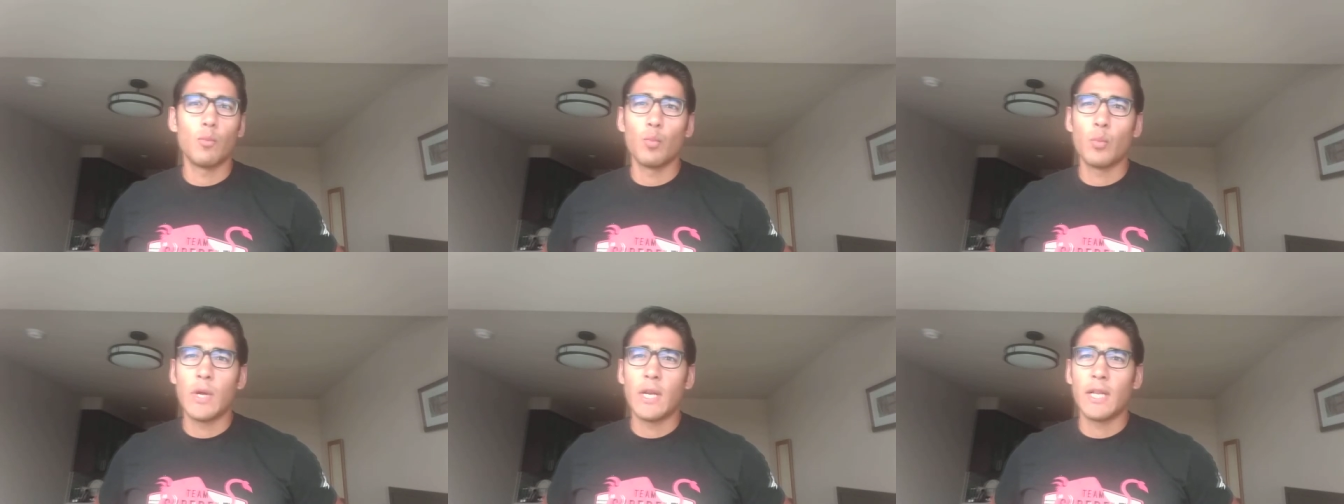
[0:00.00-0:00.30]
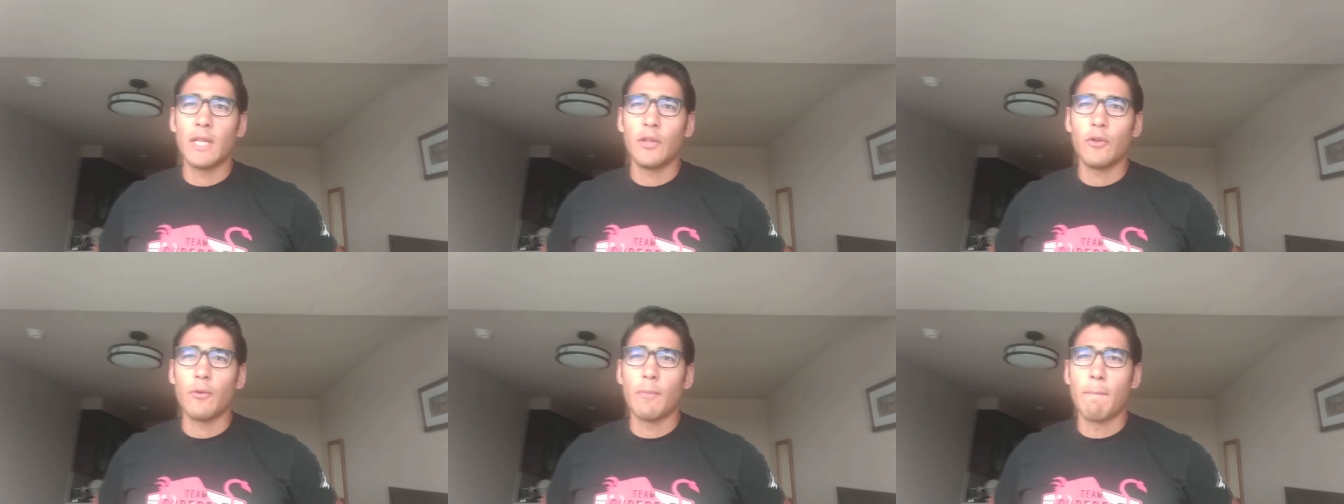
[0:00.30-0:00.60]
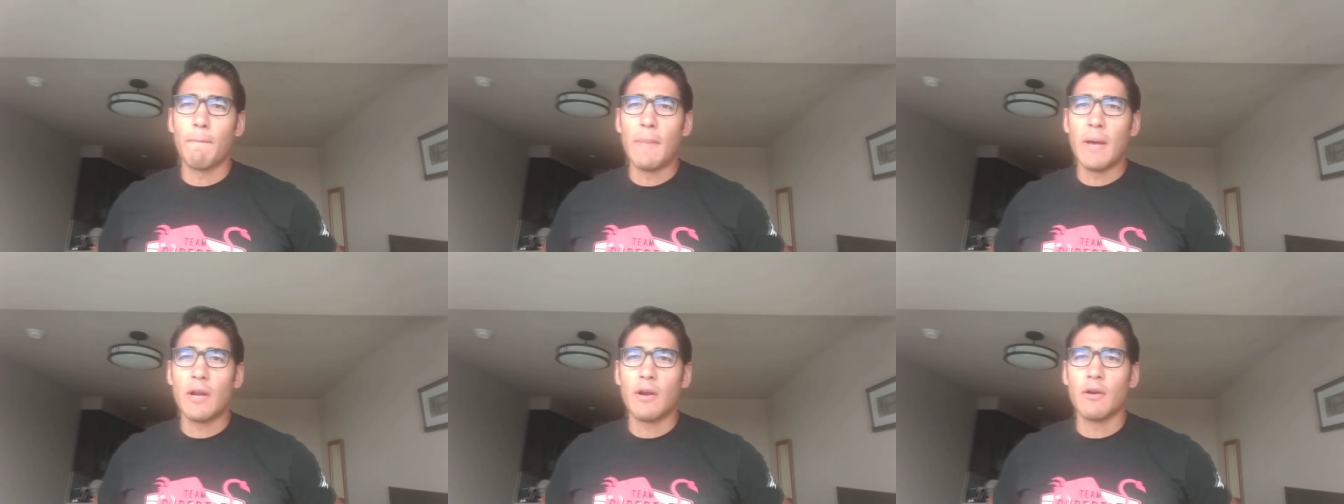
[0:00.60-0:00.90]
went a little
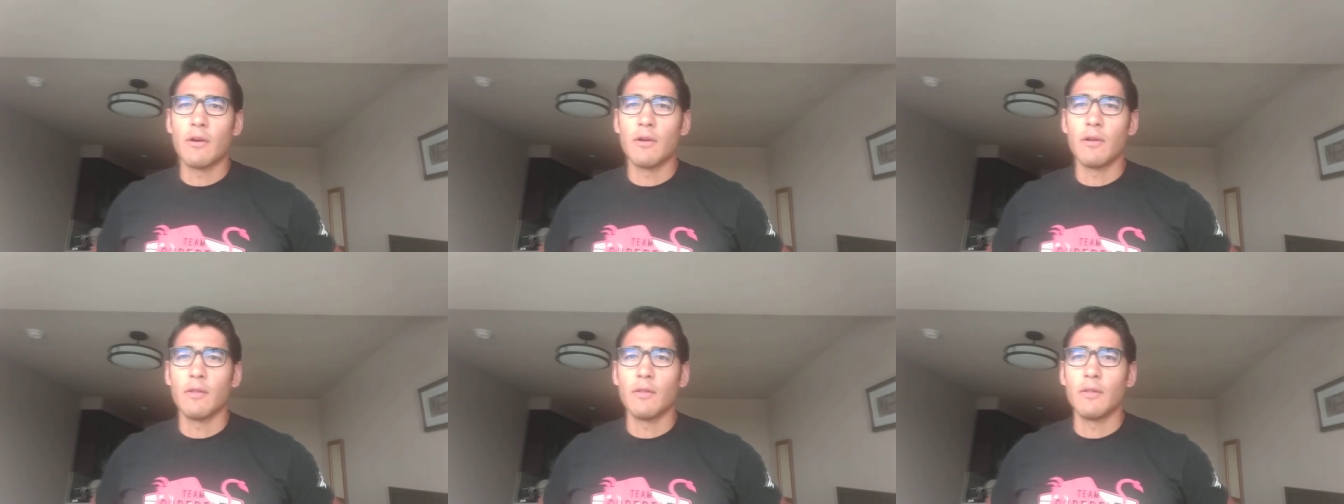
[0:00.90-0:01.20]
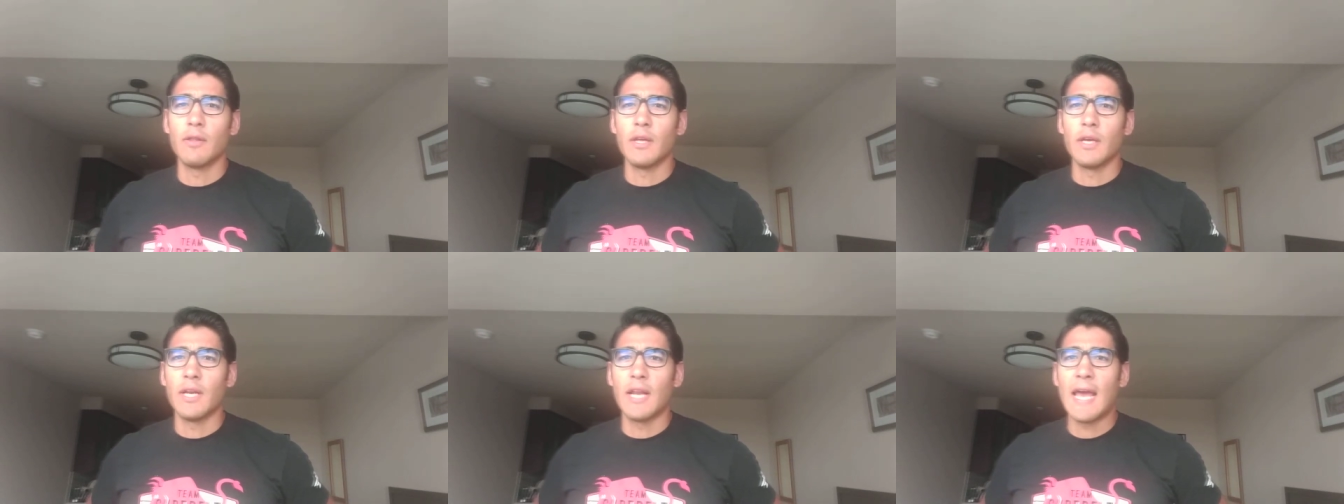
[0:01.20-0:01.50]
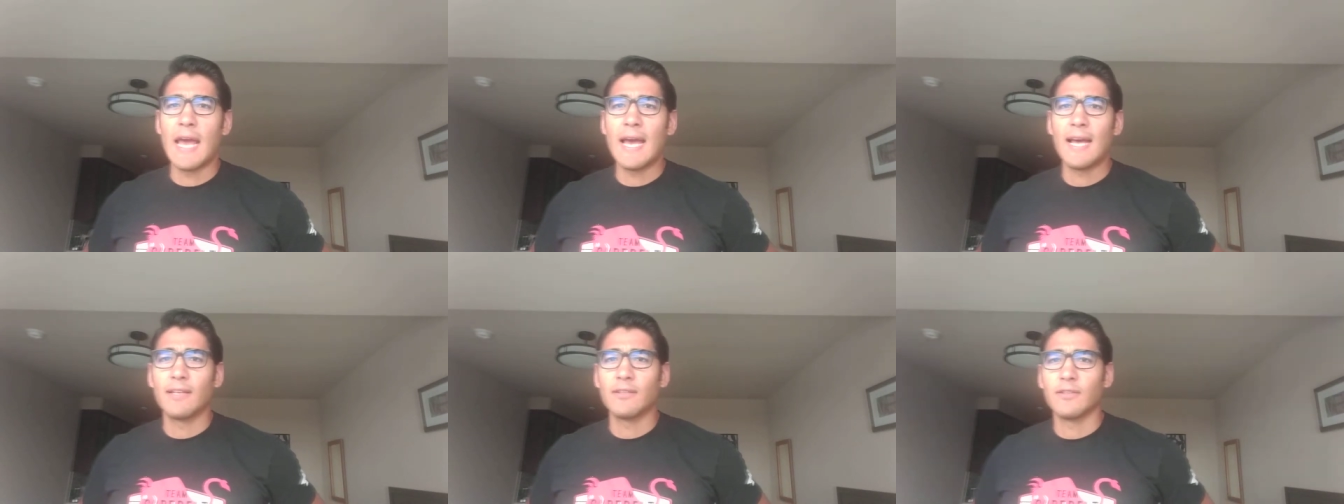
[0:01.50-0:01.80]
better than
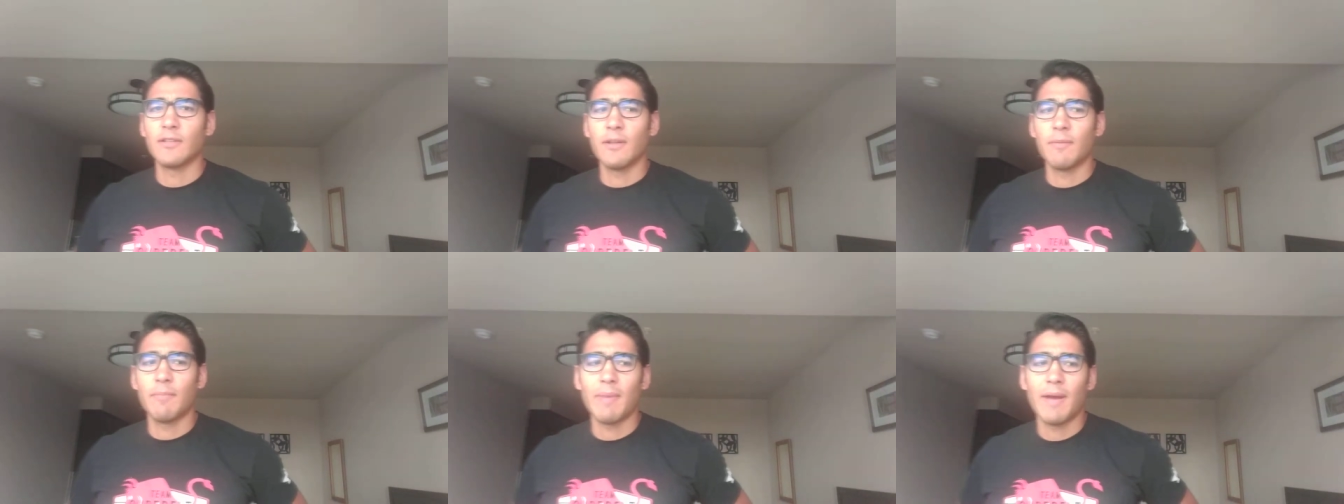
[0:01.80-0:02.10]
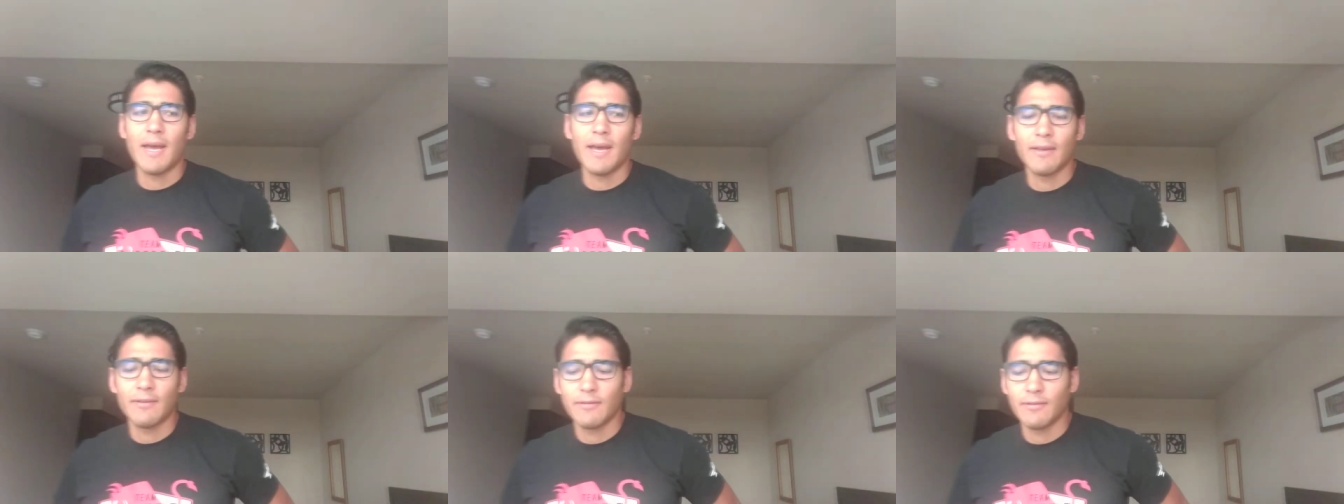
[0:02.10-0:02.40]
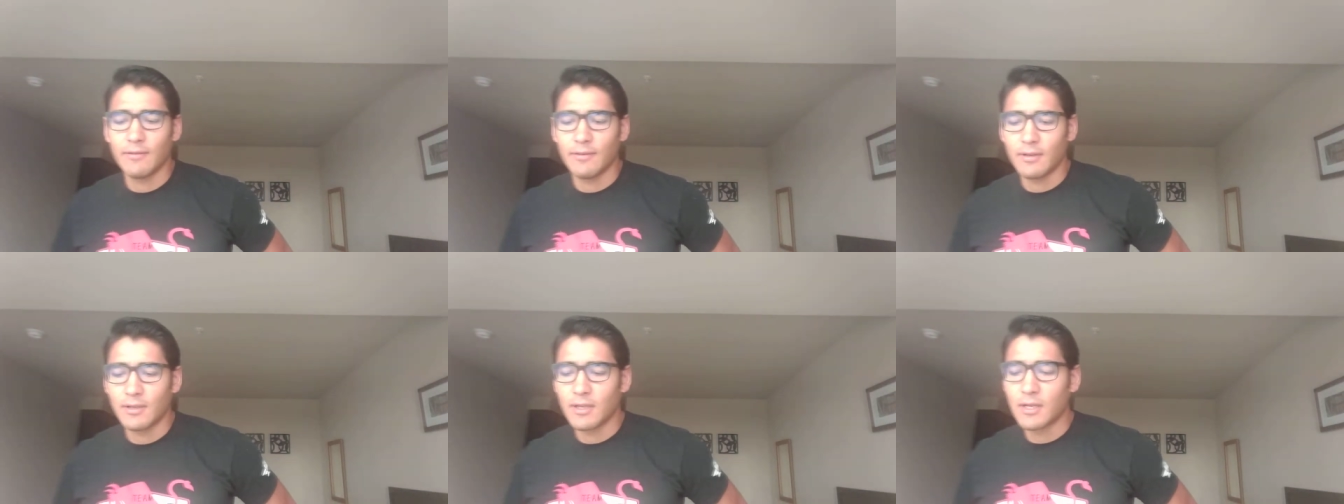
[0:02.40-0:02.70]
it has in the
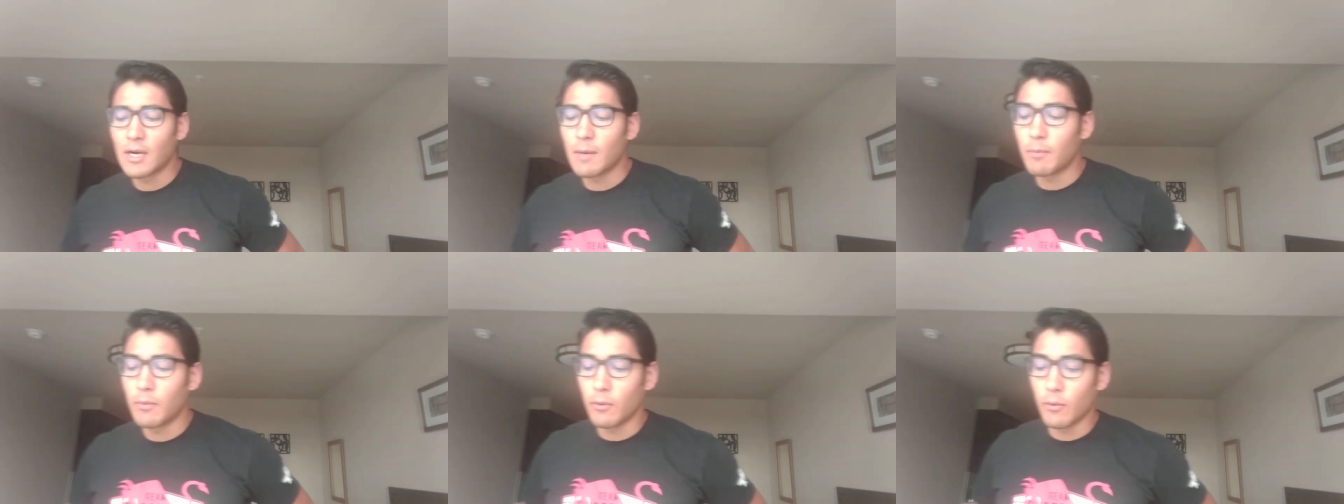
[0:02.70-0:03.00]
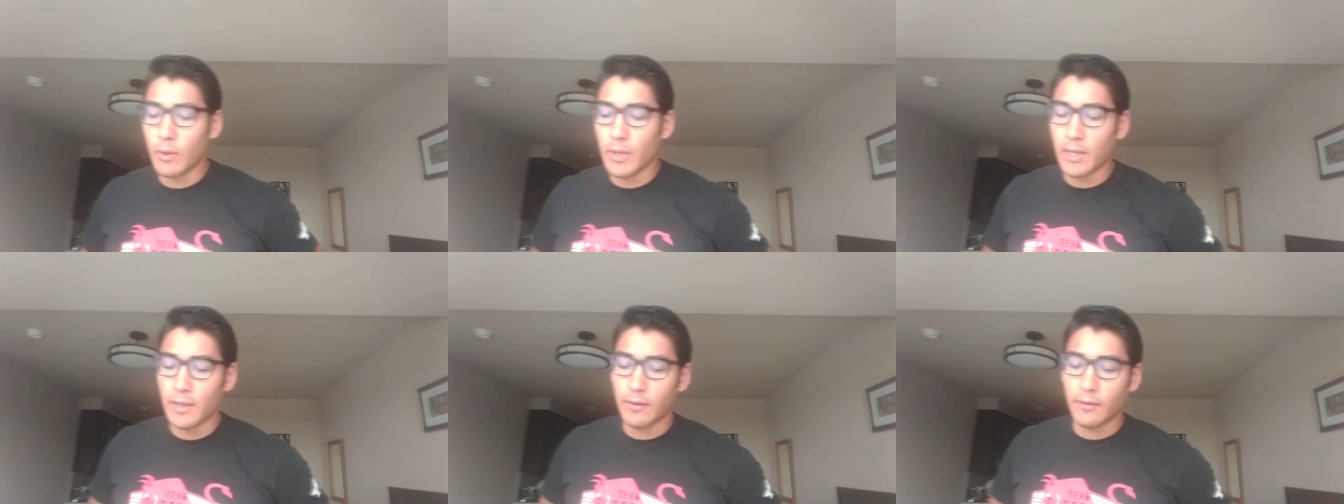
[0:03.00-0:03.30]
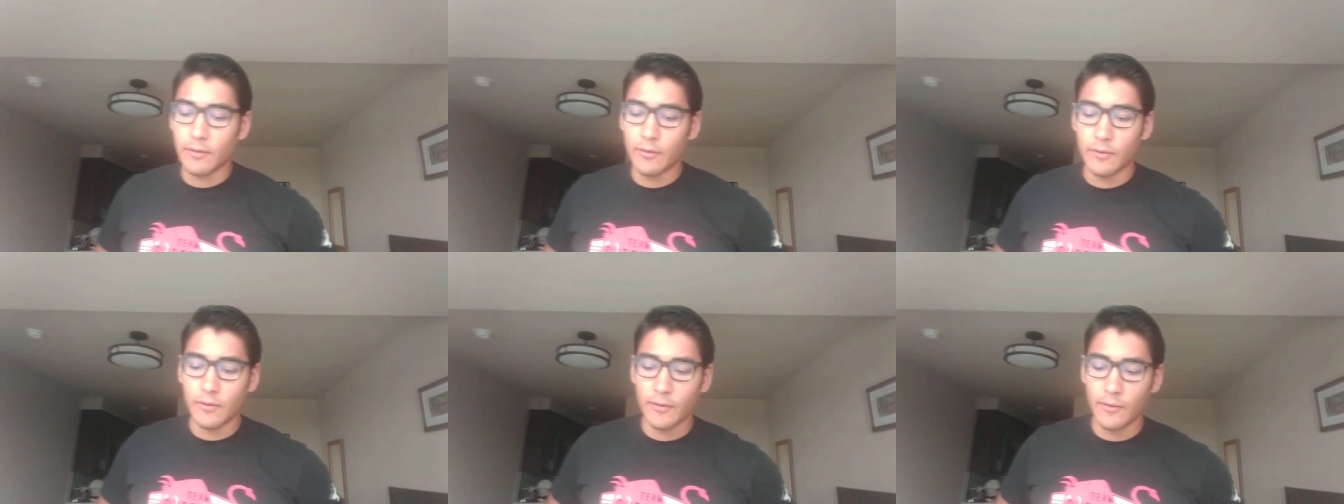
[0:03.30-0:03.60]
past couple
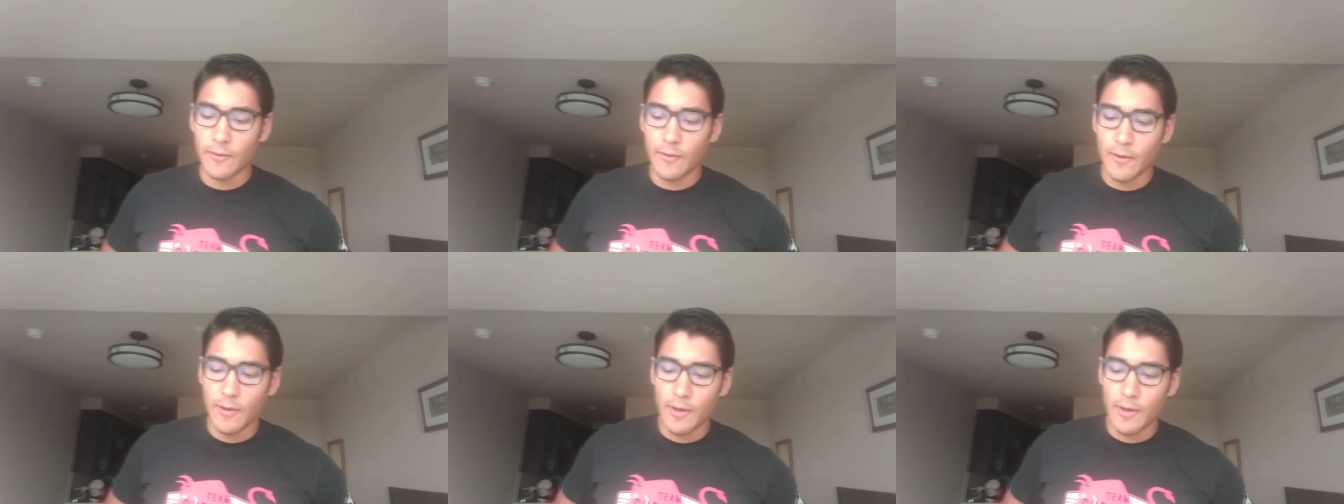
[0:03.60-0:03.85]
weeks,